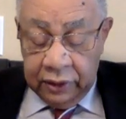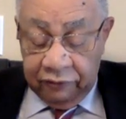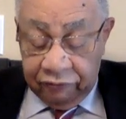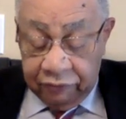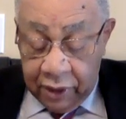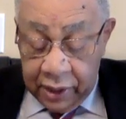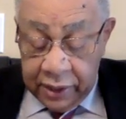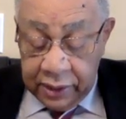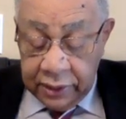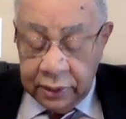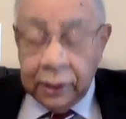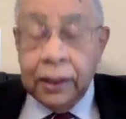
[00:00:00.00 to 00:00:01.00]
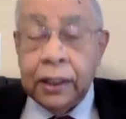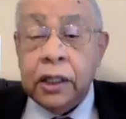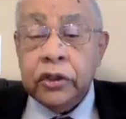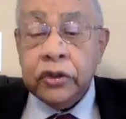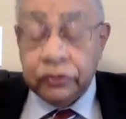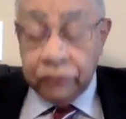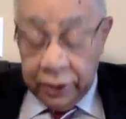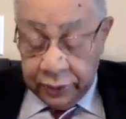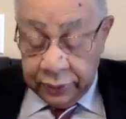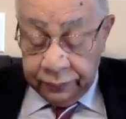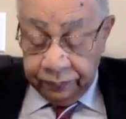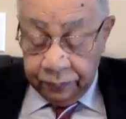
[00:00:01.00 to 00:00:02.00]
Defined and
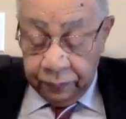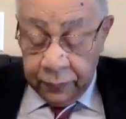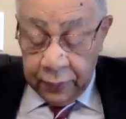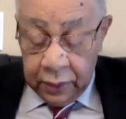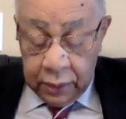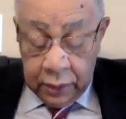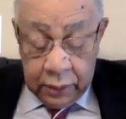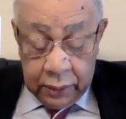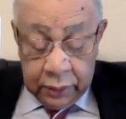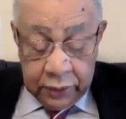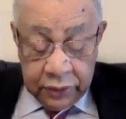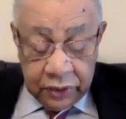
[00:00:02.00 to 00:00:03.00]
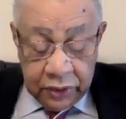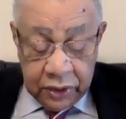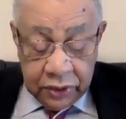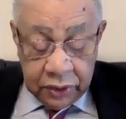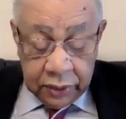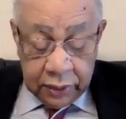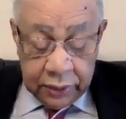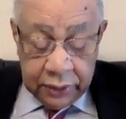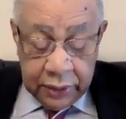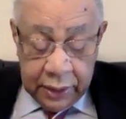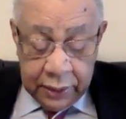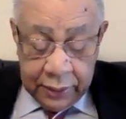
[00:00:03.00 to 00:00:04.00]
Illustrated. This edition
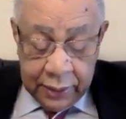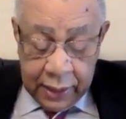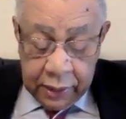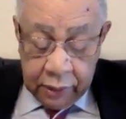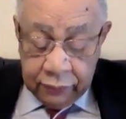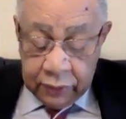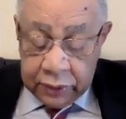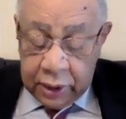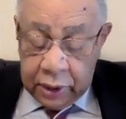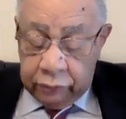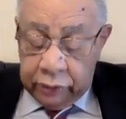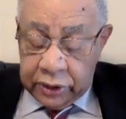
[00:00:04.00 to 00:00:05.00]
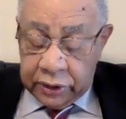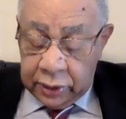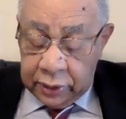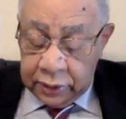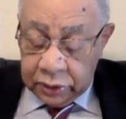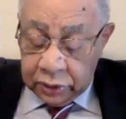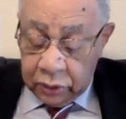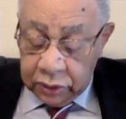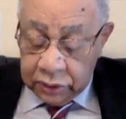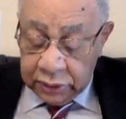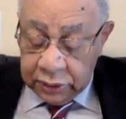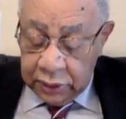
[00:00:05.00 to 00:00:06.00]
contained 9 of the 10 original
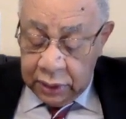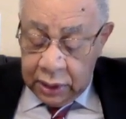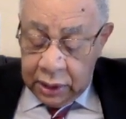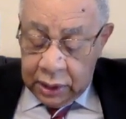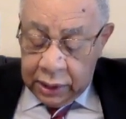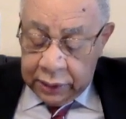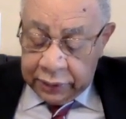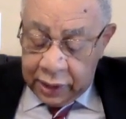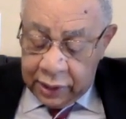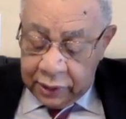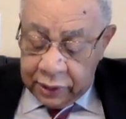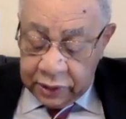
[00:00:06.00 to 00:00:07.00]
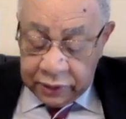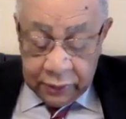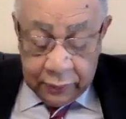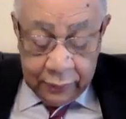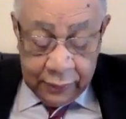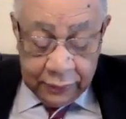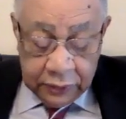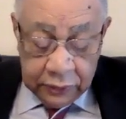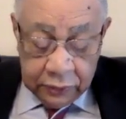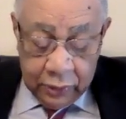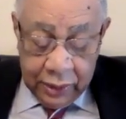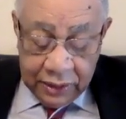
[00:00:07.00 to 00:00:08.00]
discourses and 10 additional
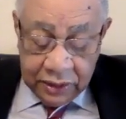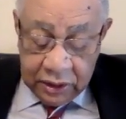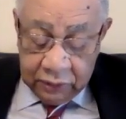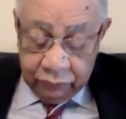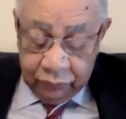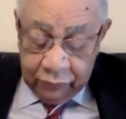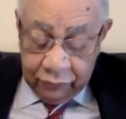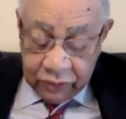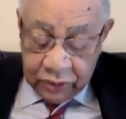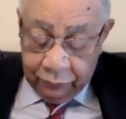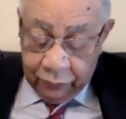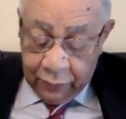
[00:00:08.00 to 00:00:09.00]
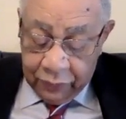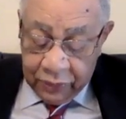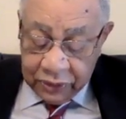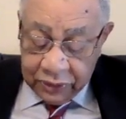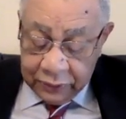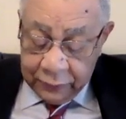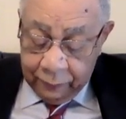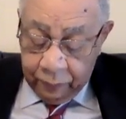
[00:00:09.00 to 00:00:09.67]
lectures on essays previously published.